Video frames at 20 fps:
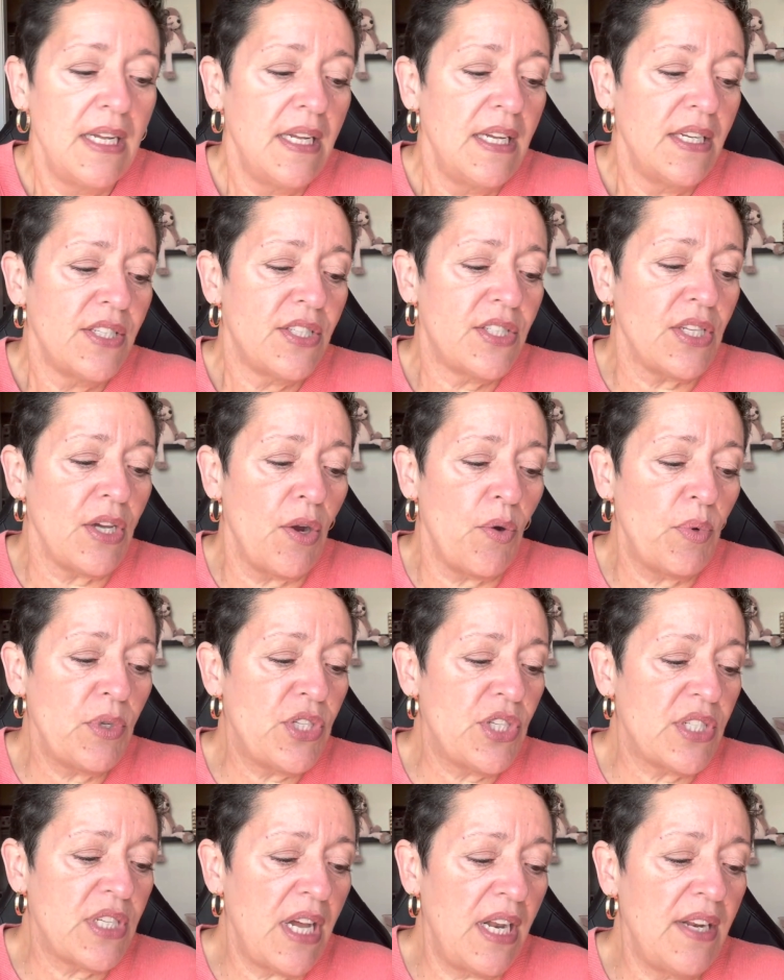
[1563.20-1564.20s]
So, which
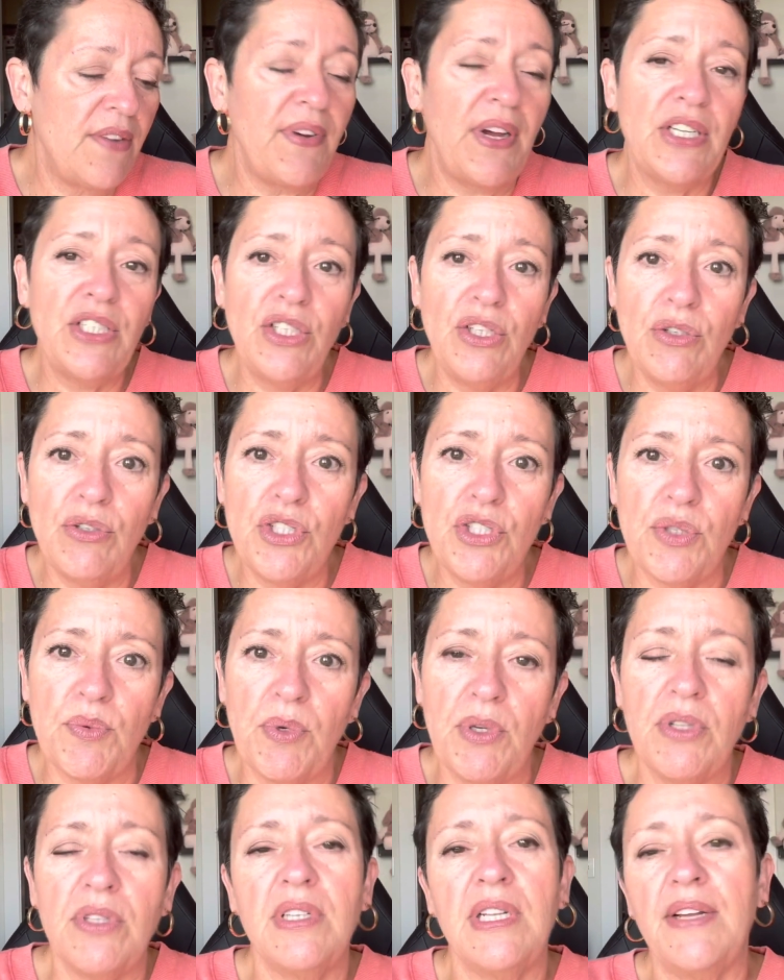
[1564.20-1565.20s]
is kind of
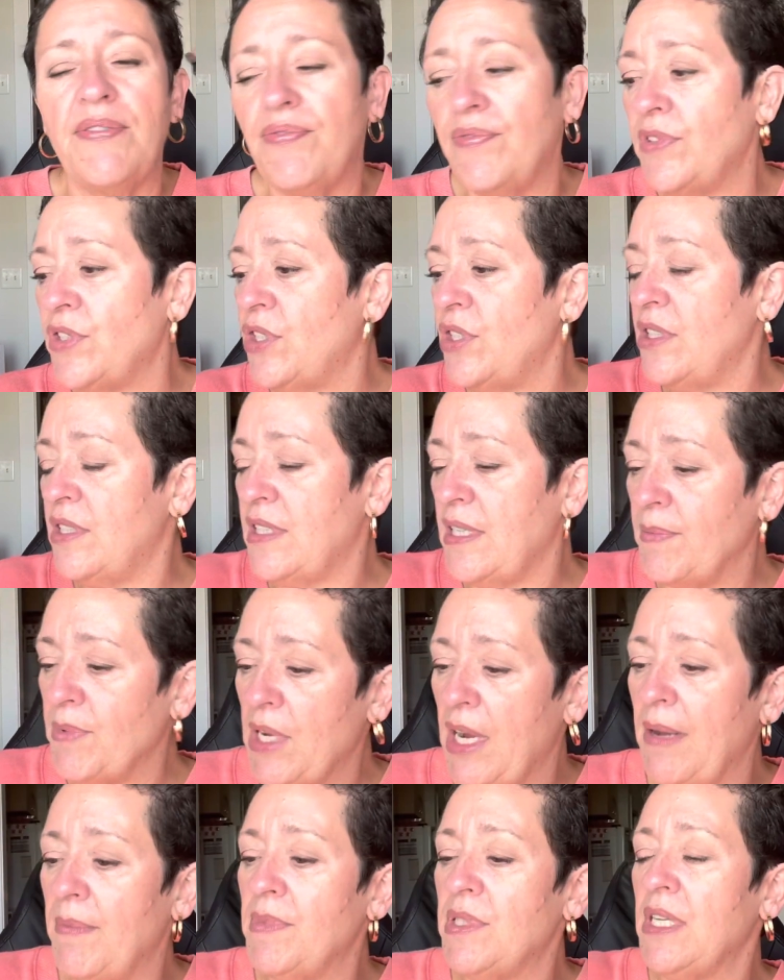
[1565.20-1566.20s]
unusual. If
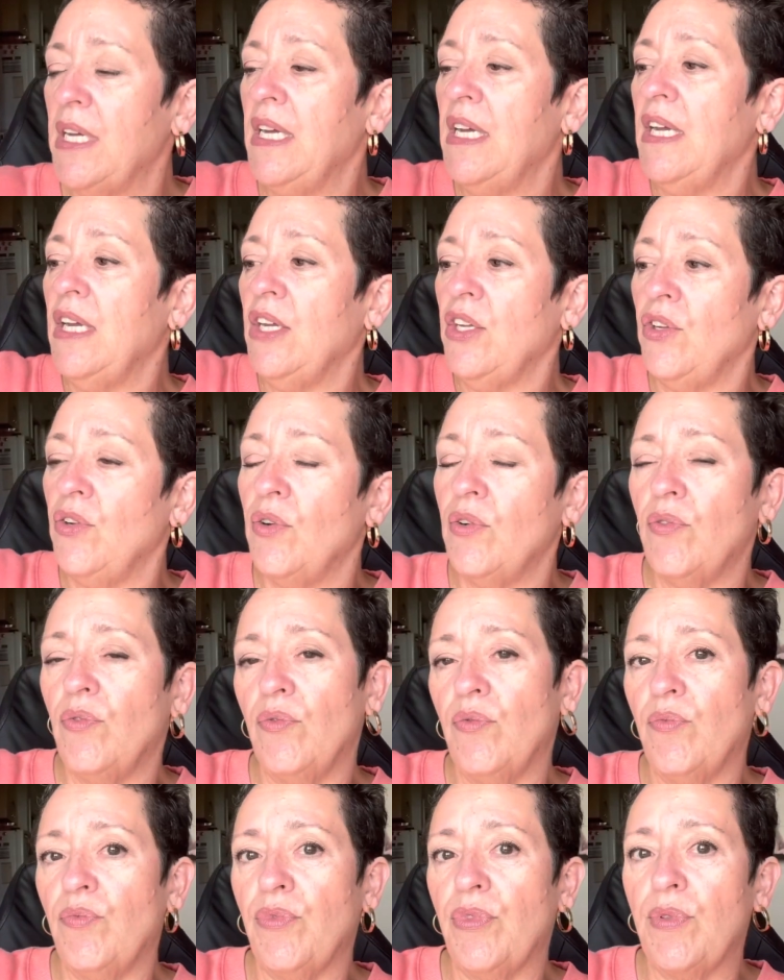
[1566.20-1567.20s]
sometimes
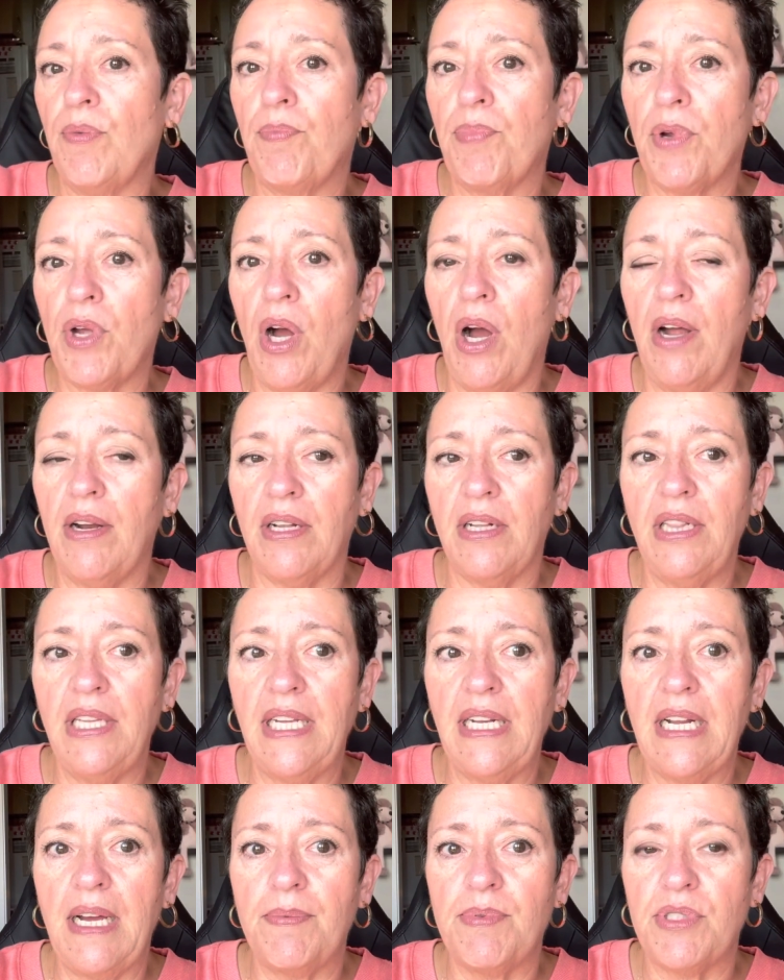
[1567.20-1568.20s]
the cotton
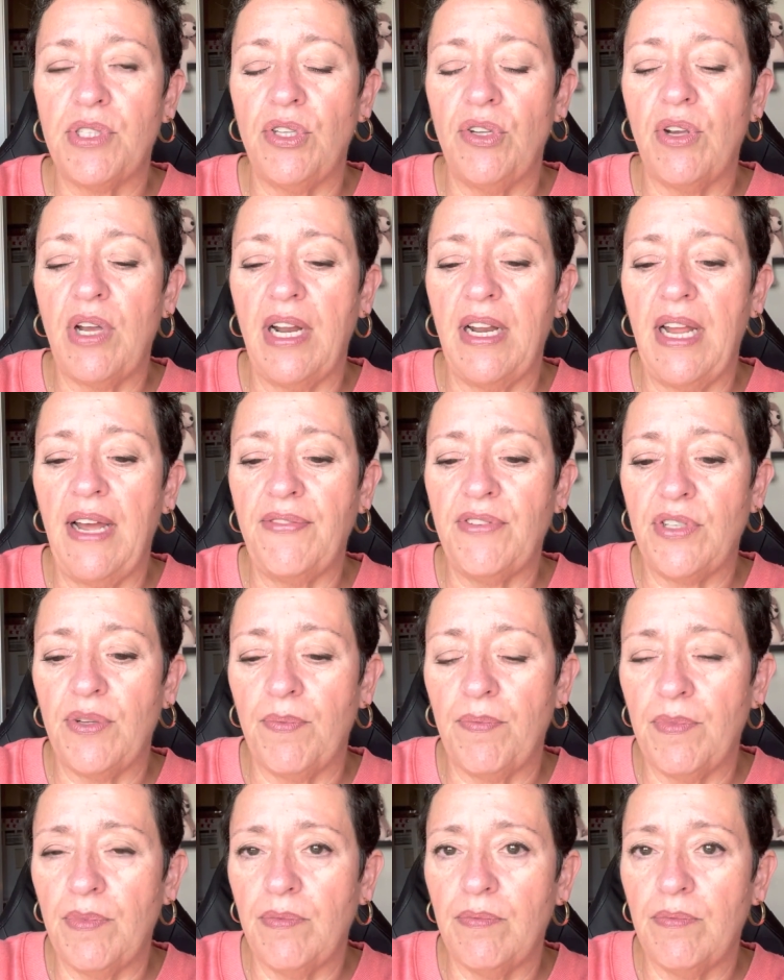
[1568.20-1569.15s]
cleanups, you kind of have to,